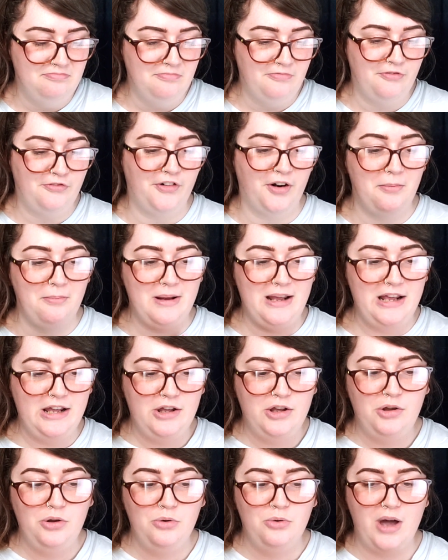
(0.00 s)
For me,
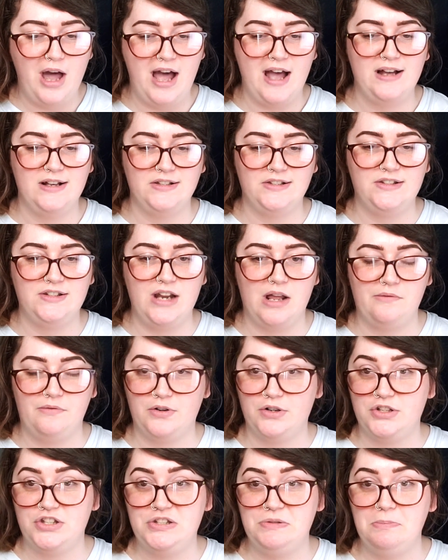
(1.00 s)
who has
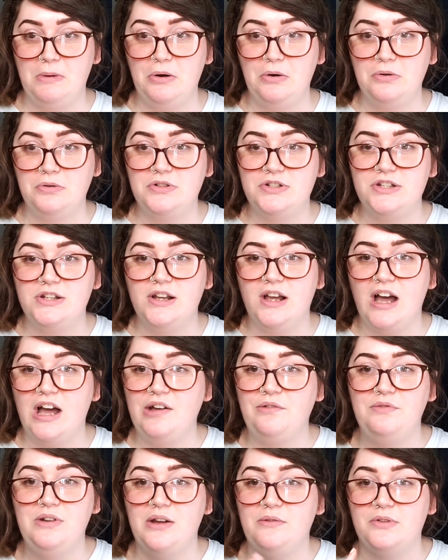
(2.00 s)
never smoked,
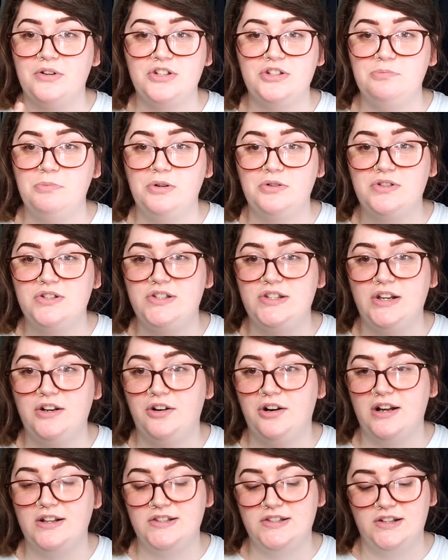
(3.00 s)
I've never smoked
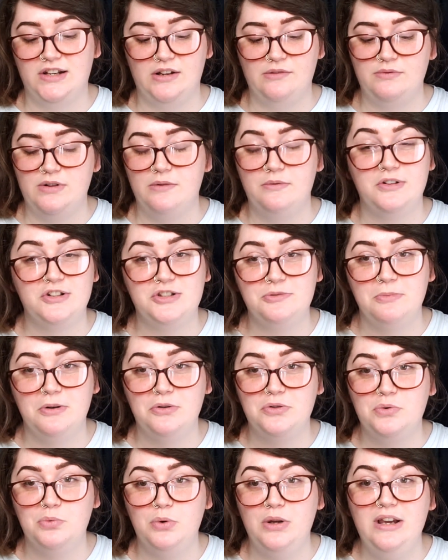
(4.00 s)
cigarettes and I've never
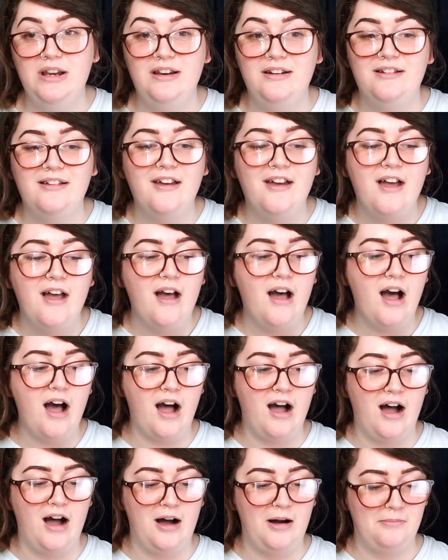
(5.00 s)
smoked weed,
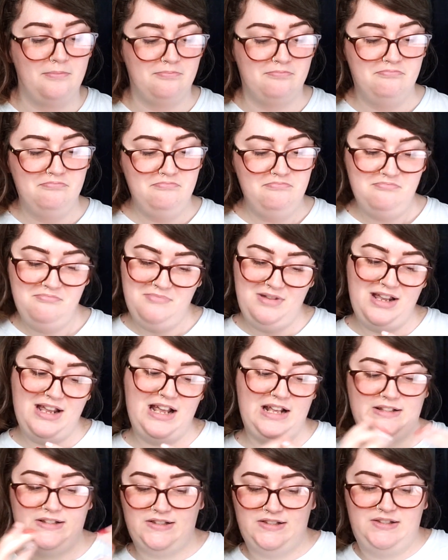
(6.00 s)

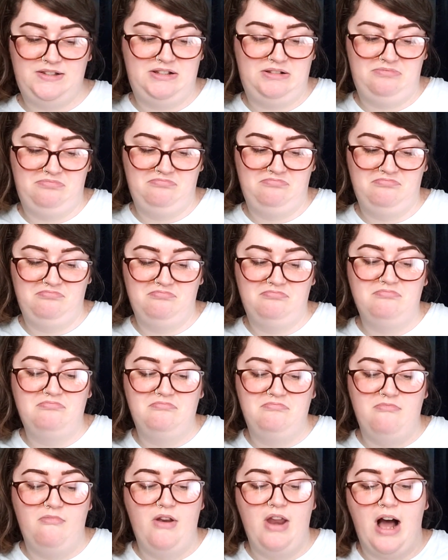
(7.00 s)
it's
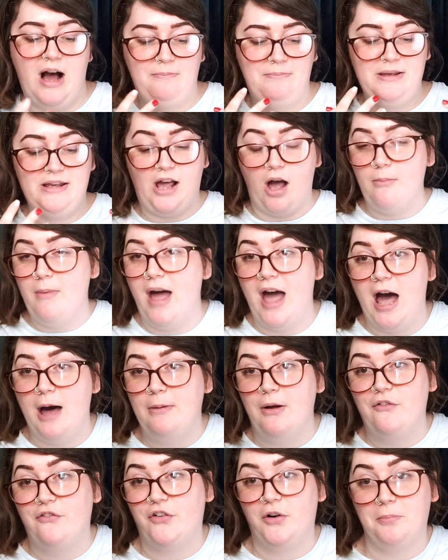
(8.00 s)
not become a
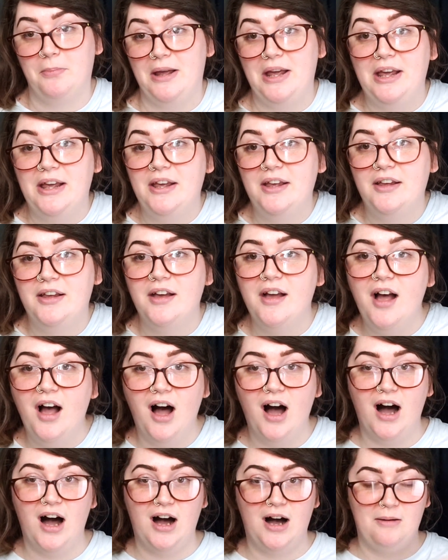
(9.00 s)
habit for me,
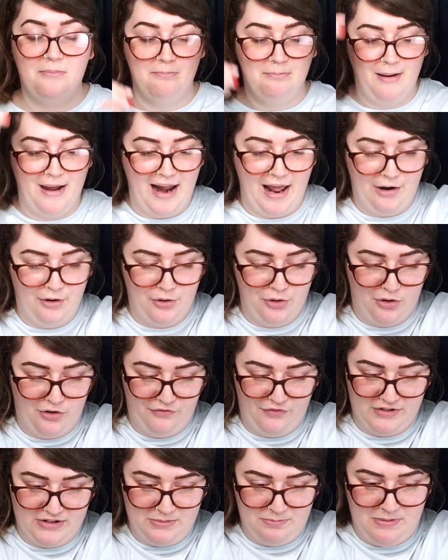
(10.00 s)
but I don't know
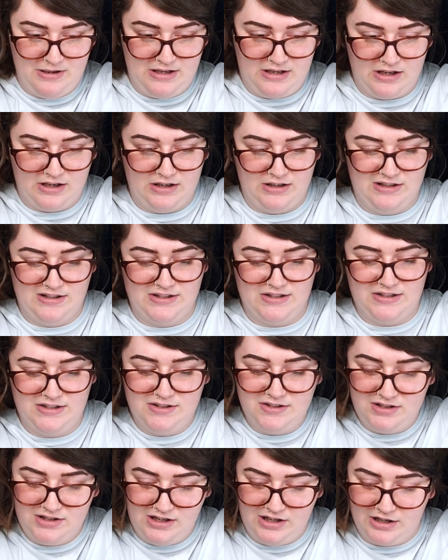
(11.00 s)
if it's because,
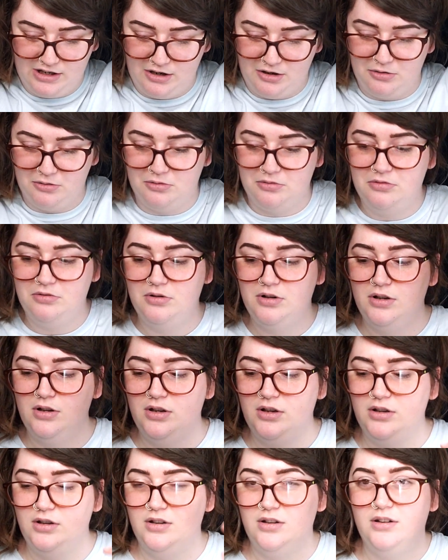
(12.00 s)
you know,
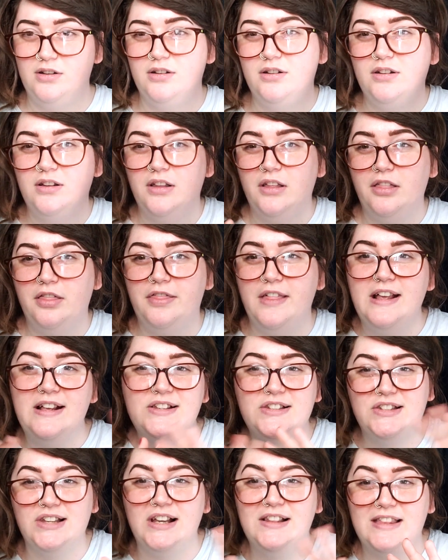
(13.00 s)

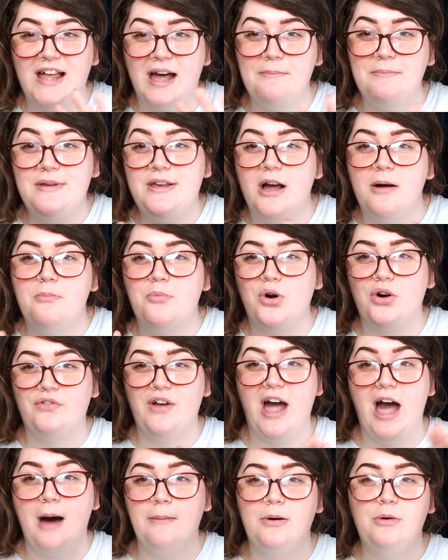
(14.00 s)
things like that become more of a
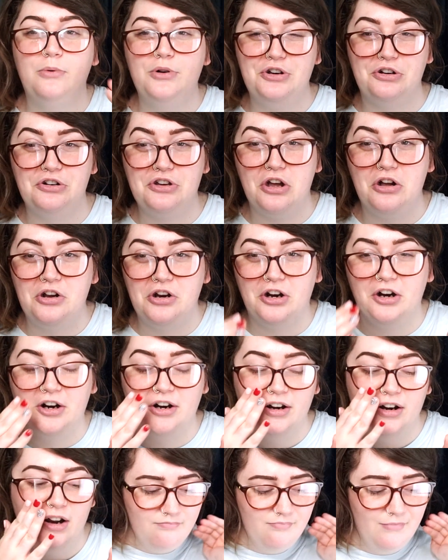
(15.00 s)
habit when you're younger.
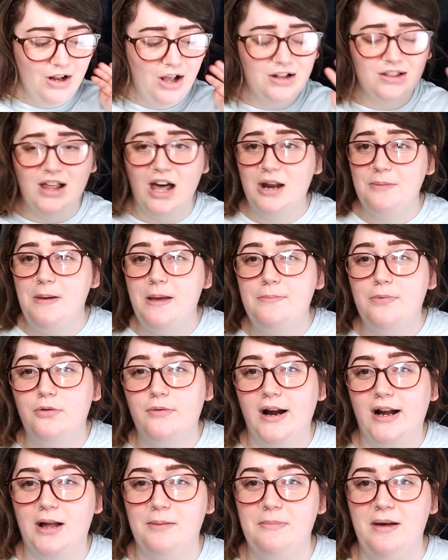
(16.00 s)
A lot of people
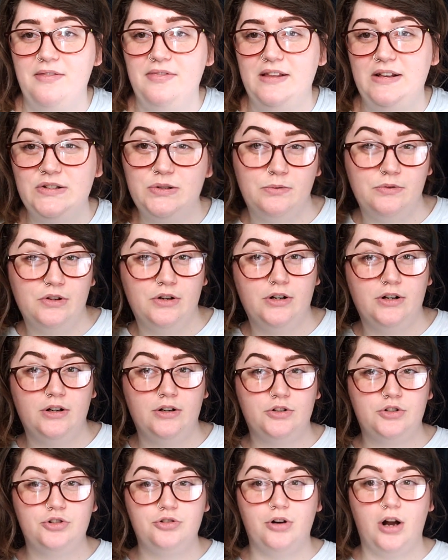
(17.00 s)
recommend these when they're
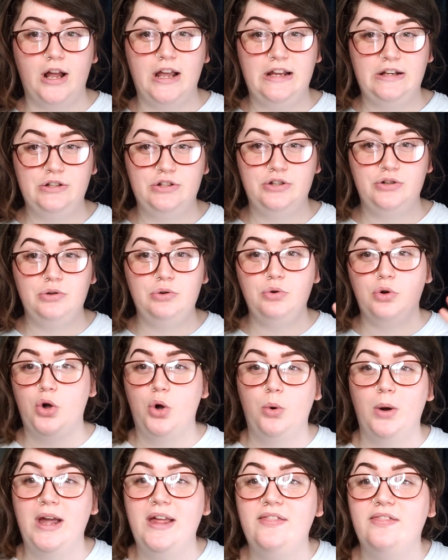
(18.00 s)
trying to
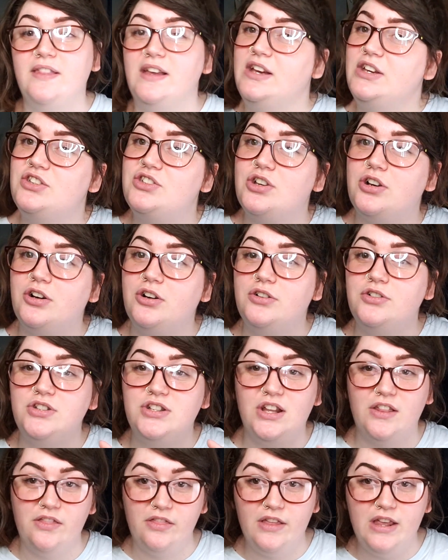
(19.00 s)
quit. They turn to
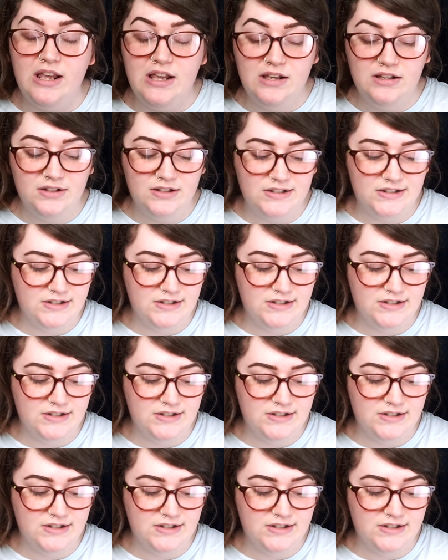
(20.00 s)
these.